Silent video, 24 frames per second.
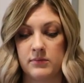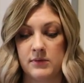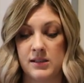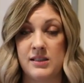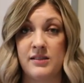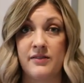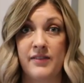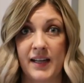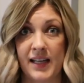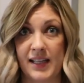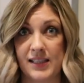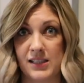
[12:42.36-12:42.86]

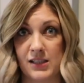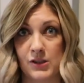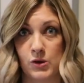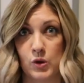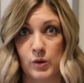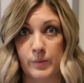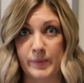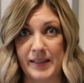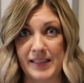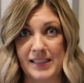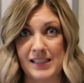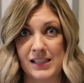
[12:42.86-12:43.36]
devices
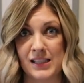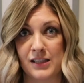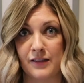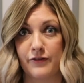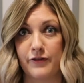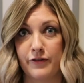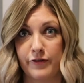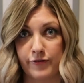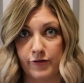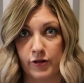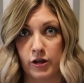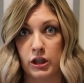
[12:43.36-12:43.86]
or pieces of
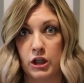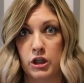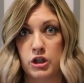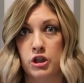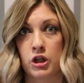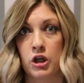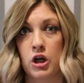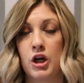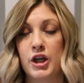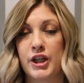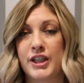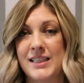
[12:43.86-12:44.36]

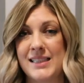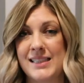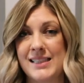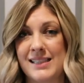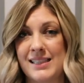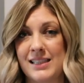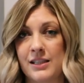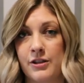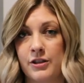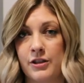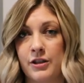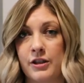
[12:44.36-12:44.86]
furniture are
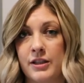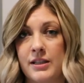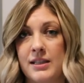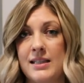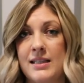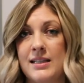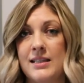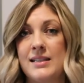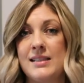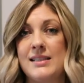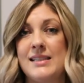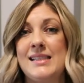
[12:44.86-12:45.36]
considered
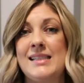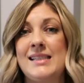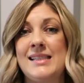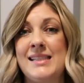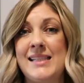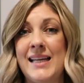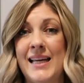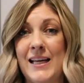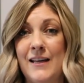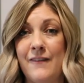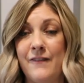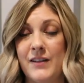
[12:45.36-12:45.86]

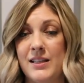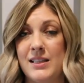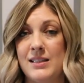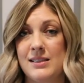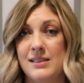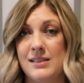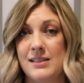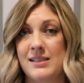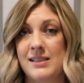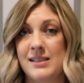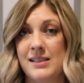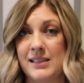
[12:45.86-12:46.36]
safe
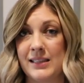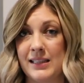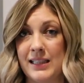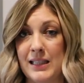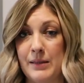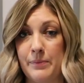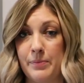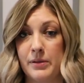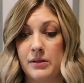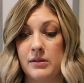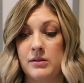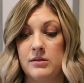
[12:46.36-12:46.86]

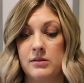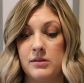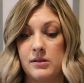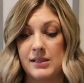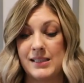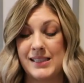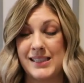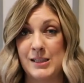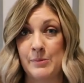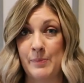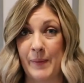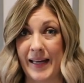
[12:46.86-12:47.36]
sleep
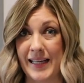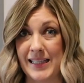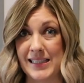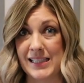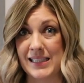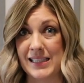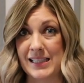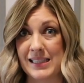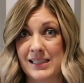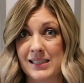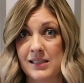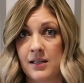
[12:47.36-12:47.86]

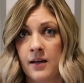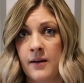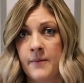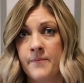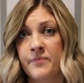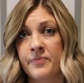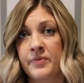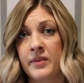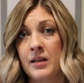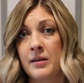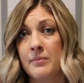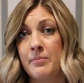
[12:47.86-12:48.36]
spaces,
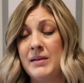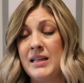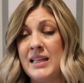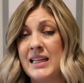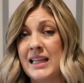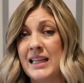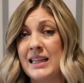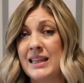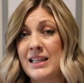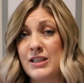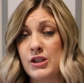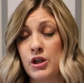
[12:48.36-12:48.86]

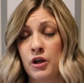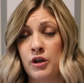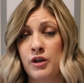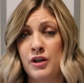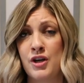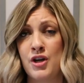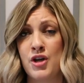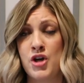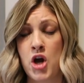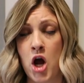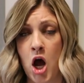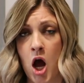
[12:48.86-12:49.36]
meaning these are
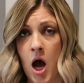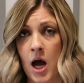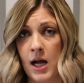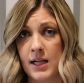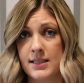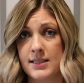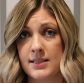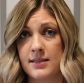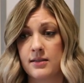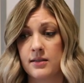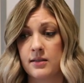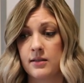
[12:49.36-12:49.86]

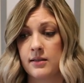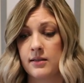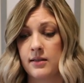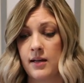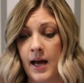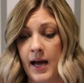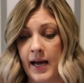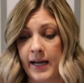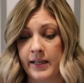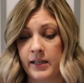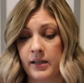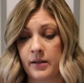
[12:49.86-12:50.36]
not
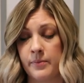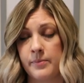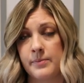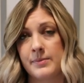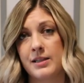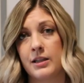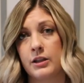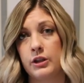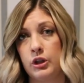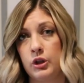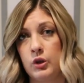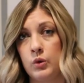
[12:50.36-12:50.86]
items
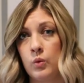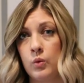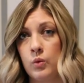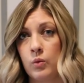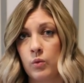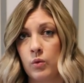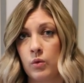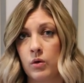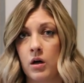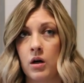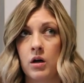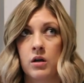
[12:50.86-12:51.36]
that
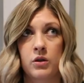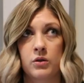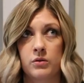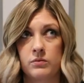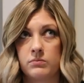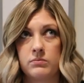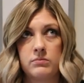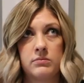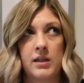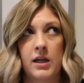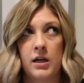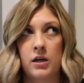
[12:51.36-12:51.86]

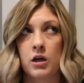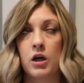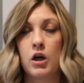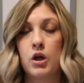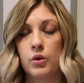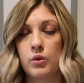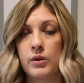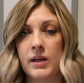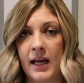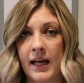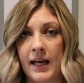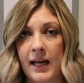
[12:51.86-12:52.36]
are
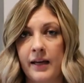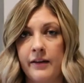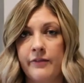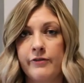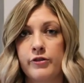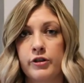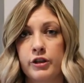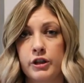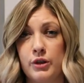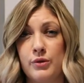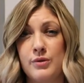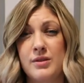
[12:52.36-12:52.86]
okay
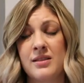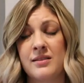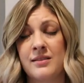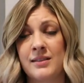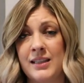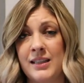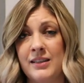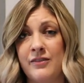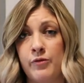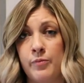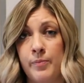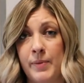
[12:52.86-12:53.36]
for you to
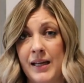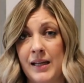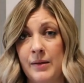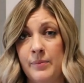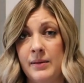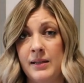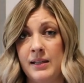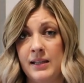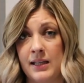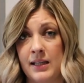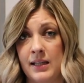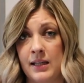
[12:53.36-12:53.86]
leave
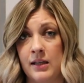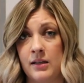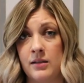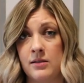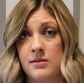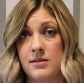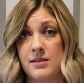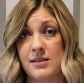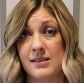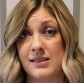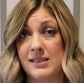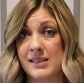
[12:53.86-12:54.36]
baby
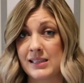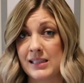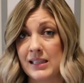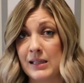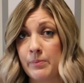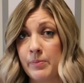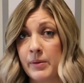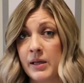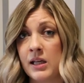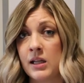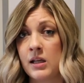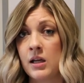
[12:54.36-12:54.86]
in to
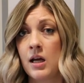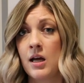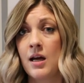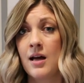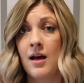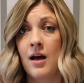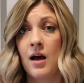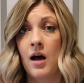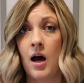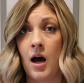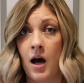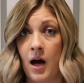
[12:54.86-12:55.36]
sleep in
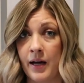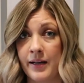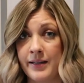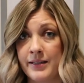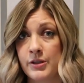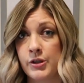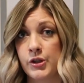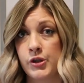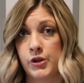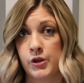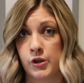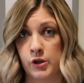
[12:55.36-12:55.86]

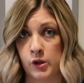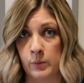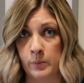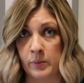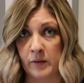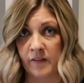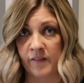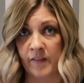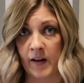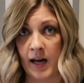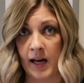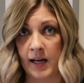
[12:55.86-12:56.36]

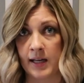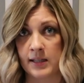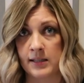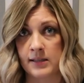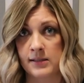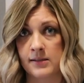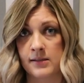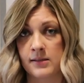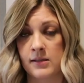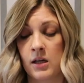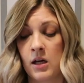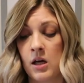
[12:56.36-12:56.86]

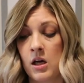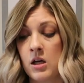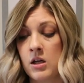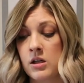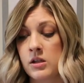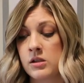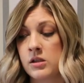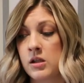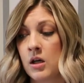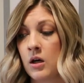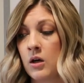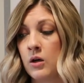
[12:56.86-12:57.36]
unsupervised.
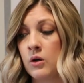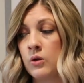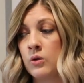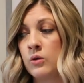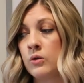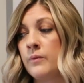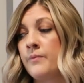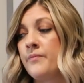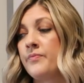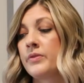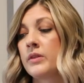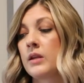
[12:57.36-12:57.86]

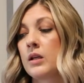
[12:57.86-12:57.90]
So